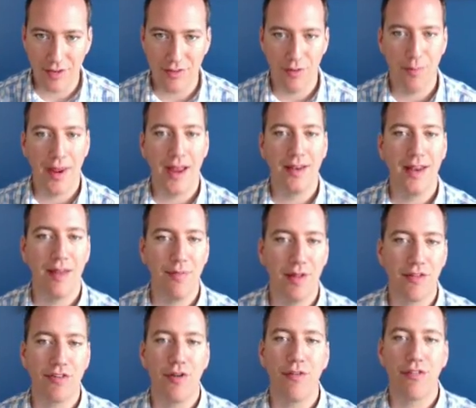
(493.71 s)
domain name
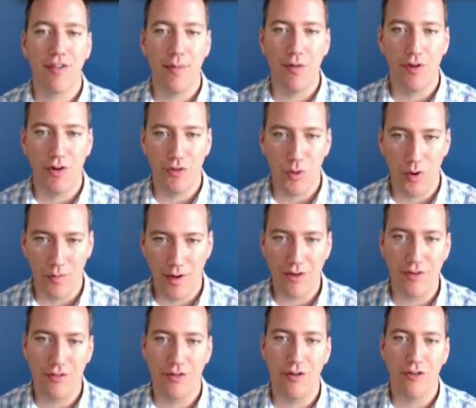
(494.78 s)
that's too similar to a
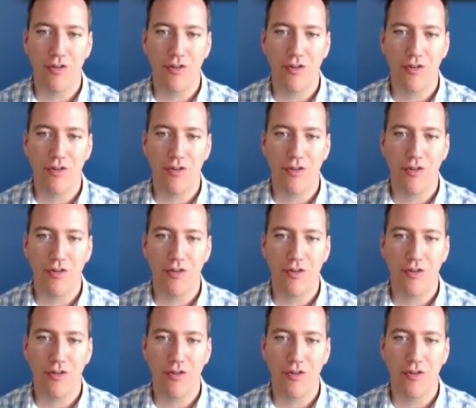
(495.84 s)
registered